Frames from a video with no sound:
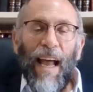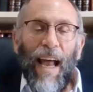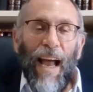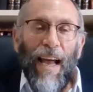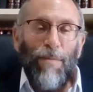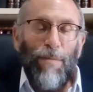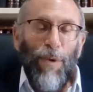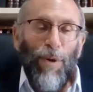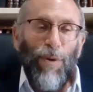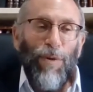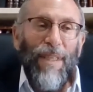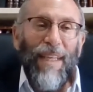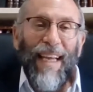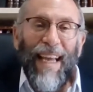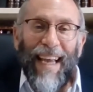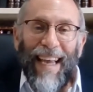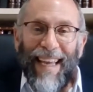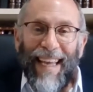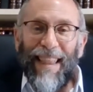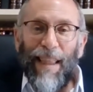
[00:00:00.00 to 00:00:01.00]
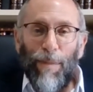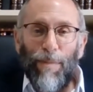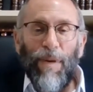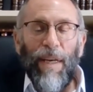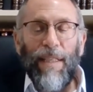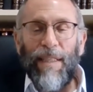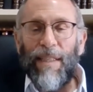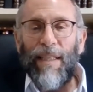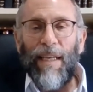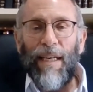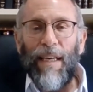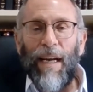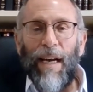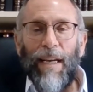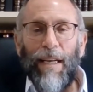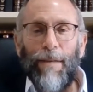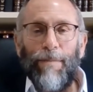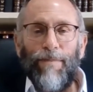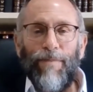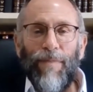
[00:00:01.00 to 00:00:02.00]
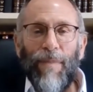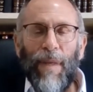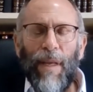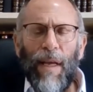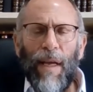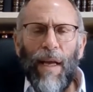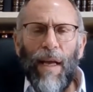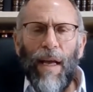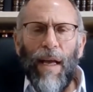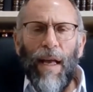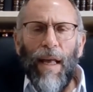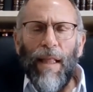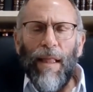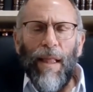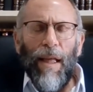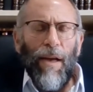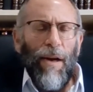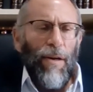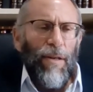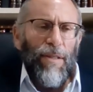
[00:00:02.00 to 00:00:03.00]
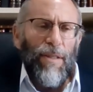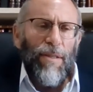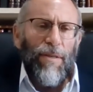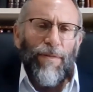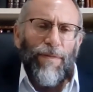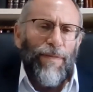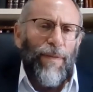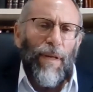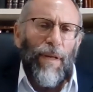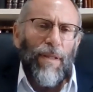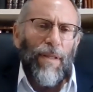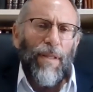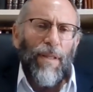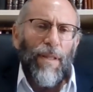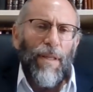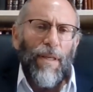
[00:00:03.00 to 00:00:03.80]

and music in the Beis HaChaim. They also felt